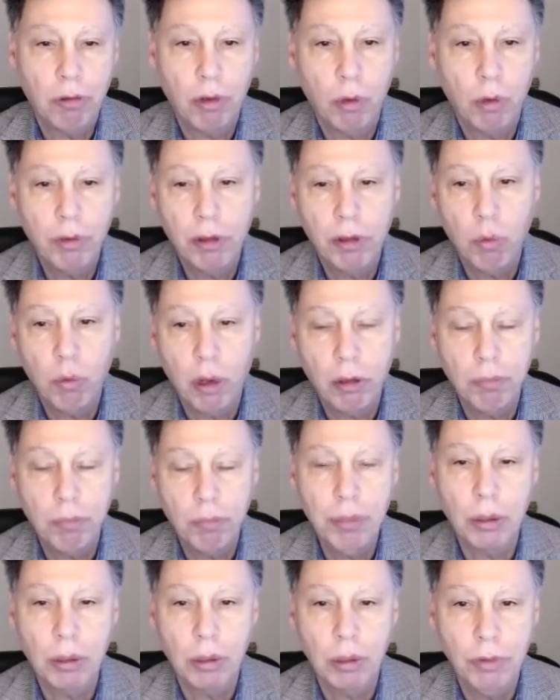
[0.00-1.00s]
So this was
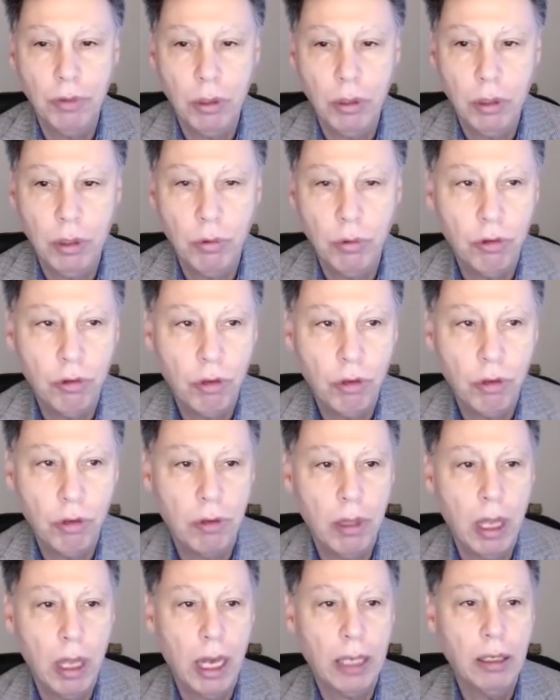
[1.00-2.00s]
peer reviewed. It was
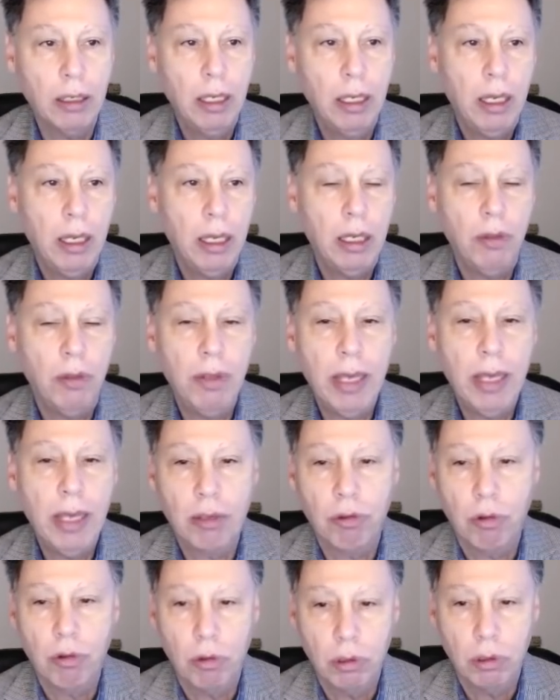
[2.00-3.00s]
just not in the
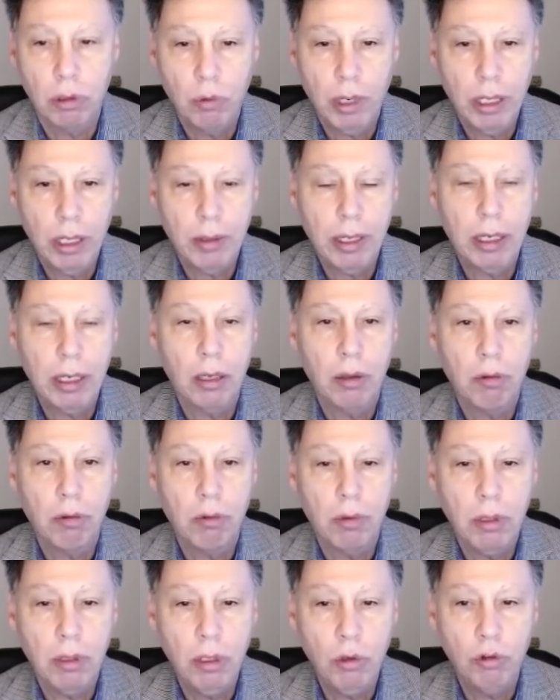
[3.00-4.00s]
external way that
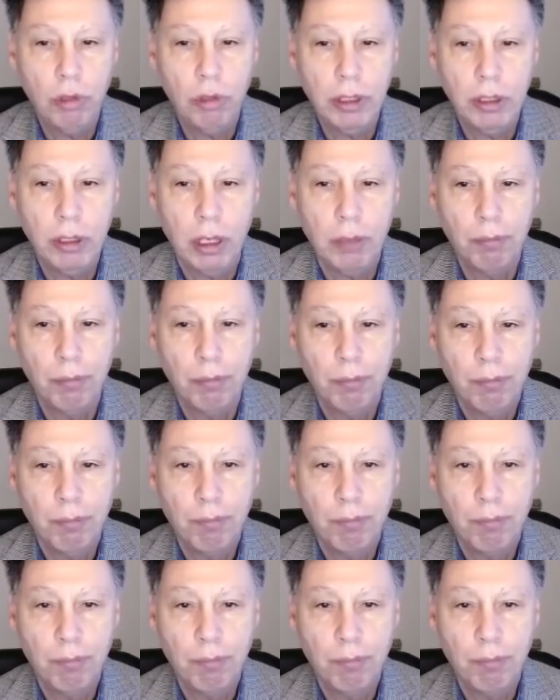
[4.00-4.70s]
is usually done.